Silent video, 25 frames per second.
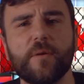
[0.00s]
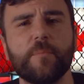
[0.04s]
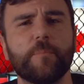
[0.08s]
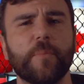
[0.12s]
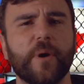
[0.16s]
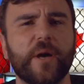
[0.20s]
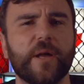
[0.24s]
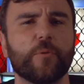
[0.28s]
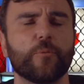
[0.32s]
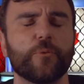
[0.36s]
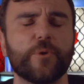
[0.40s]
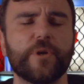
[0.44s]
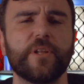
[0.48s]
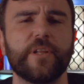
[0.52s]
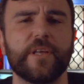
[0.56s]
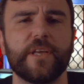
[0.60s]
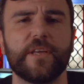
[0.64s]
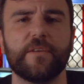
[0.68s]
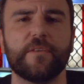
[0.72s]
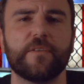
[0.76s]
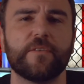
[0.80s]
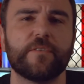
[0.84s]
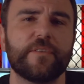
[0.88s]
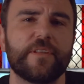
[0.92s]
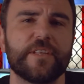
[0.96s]
but
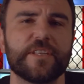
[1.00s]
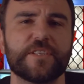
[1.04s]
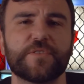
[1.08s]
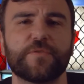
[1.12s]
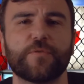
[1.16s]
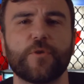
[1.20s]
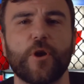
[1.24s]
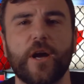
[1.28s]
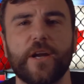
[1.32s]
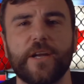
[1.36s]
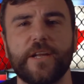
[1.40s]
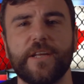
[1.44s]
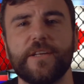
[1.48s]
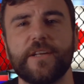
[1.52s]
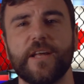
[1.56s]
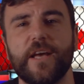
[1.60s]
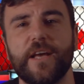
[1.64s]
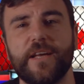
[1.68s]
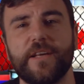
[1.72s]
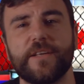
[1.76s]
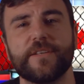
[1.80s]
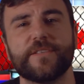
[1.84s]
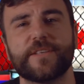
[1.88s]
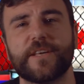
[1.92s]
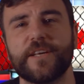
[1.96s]
really this Friday
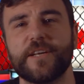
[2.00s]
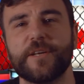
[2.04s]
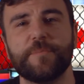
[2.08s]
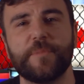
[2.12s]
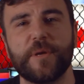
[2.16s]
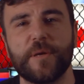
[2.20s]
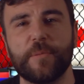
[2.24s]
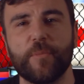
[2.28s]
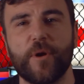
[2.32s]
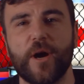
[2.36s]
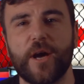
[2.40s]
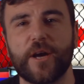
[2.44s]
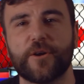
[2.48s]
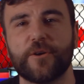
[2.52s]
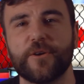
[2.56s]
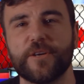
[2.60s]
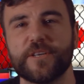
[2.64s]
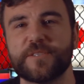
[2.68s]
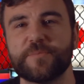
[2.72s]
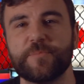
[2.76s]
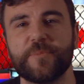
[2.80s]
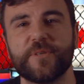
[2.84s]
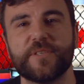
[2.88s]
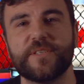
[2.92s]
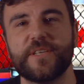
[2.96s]
night is going to be my
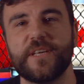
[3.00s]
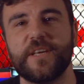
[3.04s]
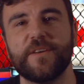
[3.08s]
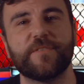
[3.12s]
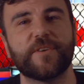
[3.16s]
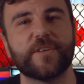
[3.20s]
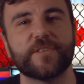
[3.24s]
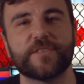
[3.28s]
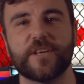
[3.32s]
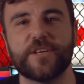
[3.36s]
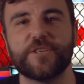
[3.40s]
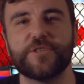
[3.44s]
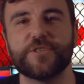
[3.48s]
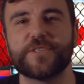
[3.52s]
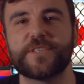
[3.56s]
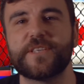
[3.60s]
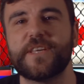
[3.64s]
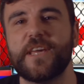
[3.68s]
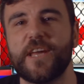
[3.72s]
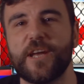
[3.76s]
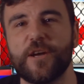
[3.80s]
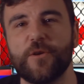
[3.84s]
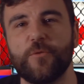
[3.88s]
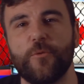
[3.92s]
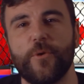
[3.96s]
Christmas Eve because I just
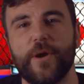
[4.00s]
can't